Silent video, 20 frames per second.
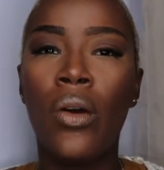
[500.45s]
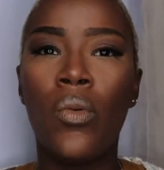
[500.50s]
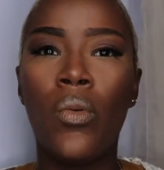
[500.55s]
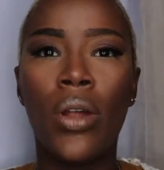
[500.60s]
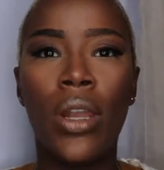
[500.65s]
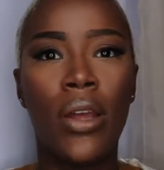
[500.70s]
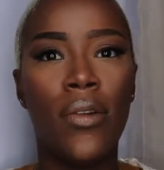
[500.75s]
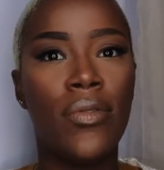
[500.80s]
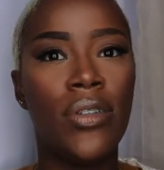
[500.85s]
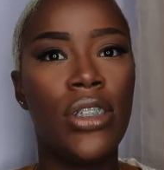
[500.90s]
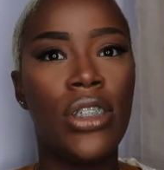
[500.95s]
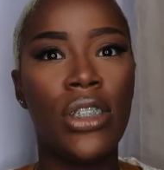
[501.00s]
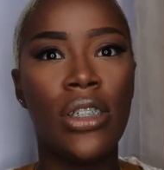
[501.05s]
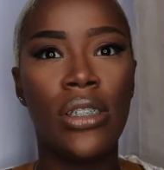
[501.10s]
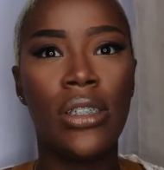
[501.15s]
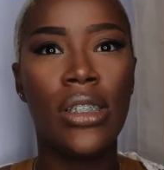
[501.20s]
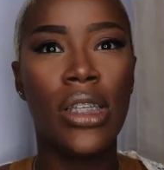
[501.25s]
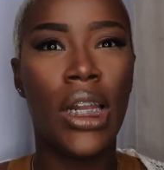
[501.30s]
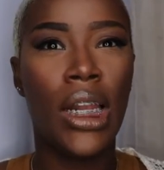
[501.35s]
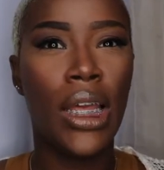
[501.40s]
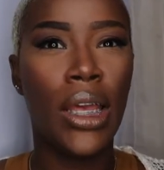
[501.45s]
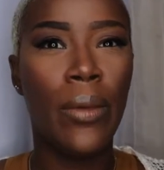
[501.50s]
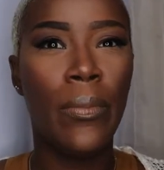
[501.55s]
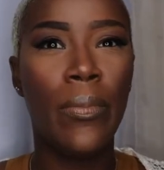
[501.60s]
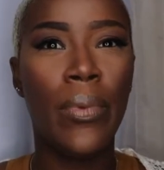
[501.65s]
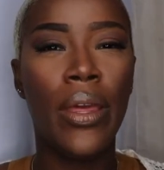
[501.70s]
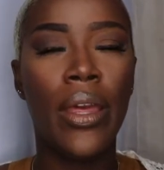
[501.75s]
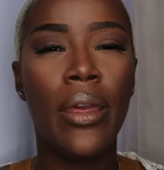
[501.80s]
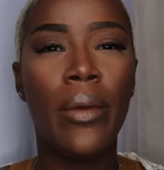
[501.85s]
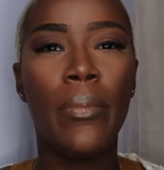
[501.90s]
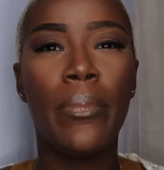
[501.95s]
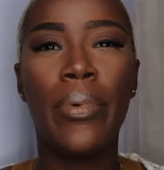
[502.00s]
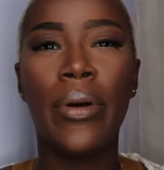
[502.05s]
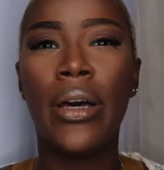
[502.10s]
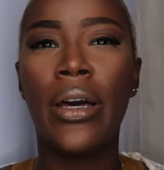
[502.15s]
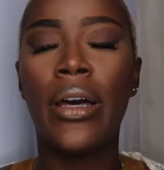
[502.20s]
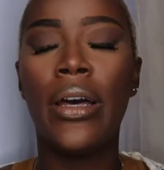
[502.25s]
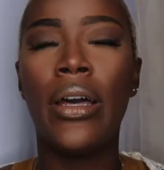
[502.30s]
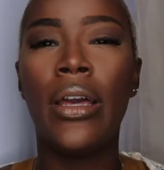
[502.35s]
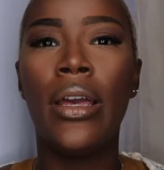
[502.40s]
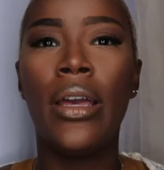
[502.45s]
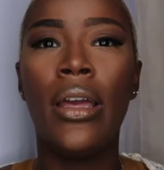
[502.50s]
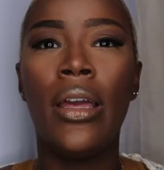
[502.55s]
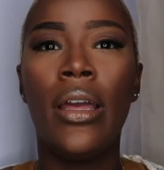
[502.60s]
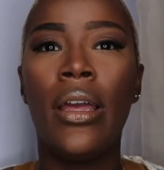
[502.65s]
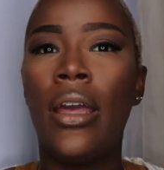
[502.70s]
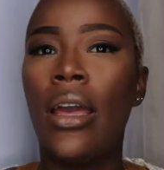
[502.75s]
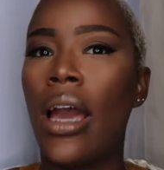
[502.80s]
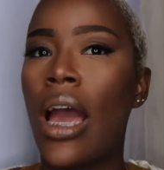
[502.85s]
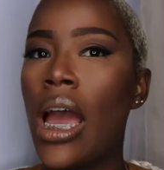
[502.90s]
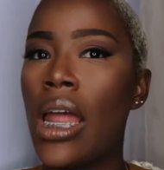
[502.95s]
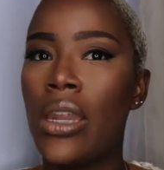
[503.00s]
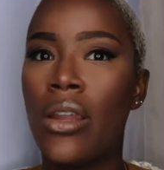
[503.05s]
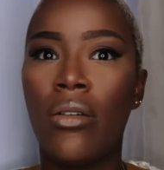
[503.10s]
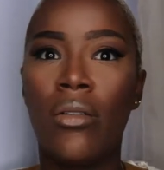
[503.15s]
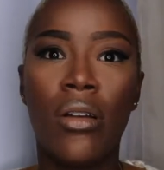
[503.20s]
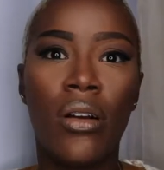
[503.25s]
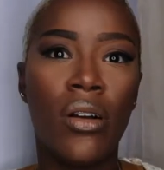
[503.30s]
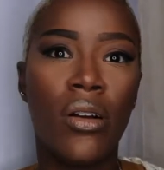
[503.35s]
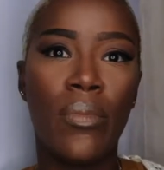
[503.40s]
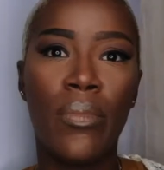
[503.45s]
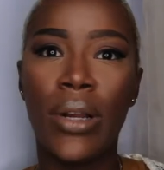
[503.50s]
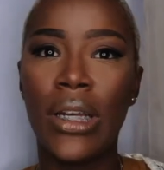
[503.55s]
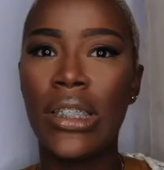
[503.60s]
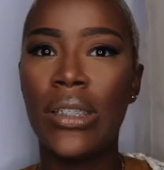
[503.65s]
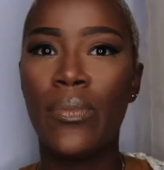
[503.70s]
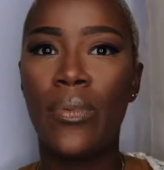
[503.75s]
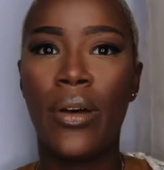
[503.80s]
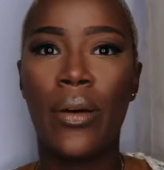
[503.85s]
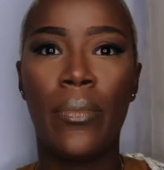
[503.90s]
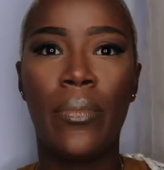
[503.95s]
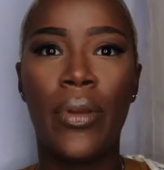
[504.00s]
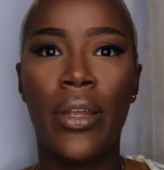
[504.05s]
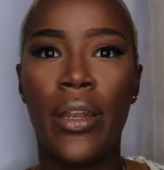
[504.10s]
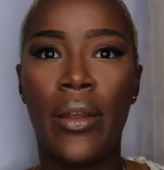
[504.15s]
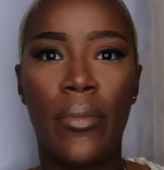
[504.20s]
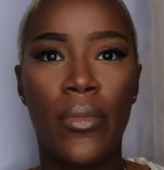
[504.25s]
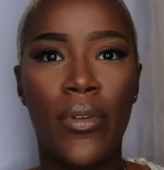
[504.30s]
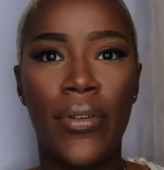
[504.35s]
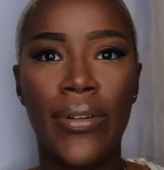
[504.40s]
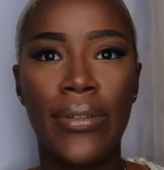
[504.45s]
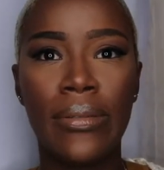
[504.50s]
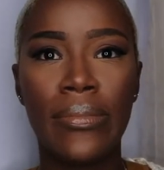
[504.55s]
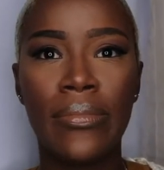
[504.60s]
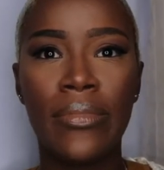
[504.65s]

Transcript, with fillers: whenever she's sleepy but I no longer breast pump anymore.